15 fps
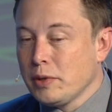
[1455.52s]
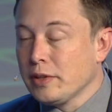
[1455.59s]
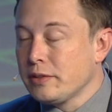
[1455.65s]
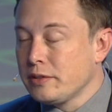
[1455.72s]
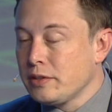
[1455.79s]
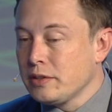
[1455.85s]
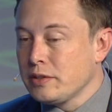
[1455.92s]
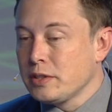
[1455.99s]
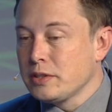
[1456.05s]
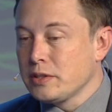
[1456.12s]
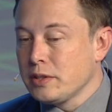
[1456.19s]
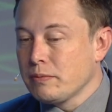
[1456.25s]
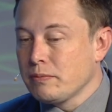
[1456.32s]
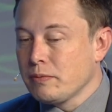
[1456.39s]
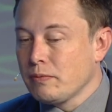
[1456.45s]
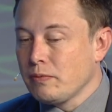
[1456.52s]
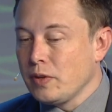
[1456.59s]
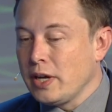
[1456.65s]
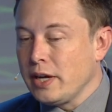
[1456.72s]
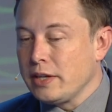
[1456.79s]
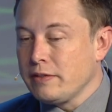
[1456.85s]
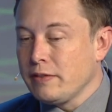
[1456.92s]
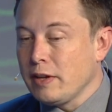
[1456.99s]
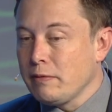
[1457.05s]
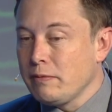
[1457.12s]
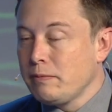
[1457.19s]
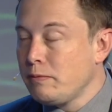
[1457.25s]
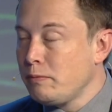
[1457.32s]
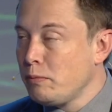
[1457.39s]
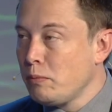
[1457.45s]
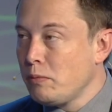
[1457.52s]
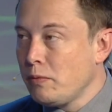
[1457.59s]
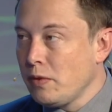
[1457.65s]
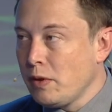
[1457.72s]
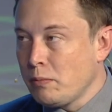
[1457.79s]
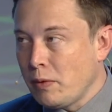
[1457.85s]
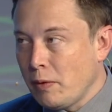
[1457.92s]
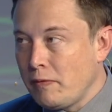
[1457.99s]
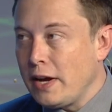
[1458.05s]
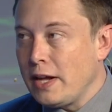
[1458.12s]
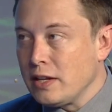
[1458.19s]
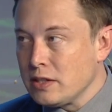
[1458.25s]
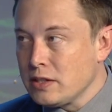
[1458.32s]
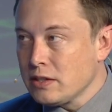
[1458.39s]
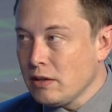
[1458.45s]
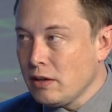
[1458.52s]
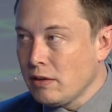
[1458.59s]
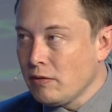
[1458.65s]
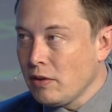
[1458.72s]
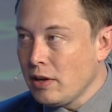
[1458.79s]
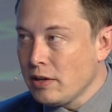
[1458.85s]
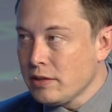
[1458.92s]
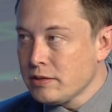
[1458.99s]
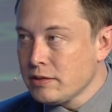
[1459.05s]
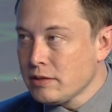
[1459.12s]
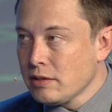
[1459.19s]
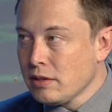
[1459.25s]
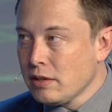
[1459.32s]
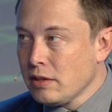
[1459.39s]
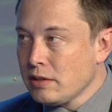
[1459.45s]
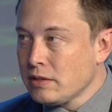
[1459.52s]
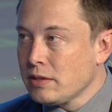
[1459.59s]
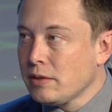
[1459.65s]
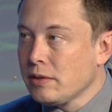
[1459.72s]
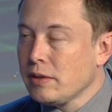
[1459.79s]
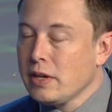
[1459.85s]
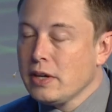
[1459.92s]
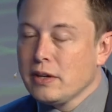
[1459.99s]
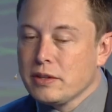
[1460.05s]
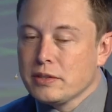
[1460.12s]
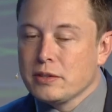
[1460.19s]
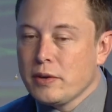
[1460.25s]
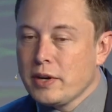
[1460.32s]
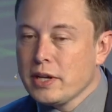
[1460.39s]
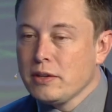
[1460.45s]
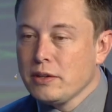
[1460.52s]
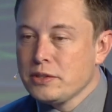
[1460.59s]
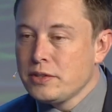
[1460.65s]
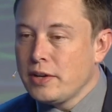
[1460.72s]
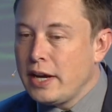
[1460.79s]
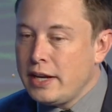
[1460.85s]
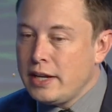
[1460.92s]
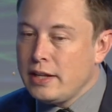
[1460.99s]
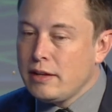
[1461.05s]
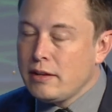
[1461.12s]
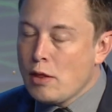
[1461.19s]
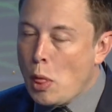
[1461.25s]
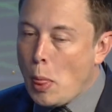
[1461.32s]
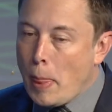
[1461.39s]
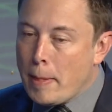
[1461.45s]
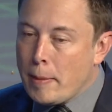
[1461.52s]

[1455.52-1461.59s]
develop propellant on Mars. Mm-hmm. So, because critical to any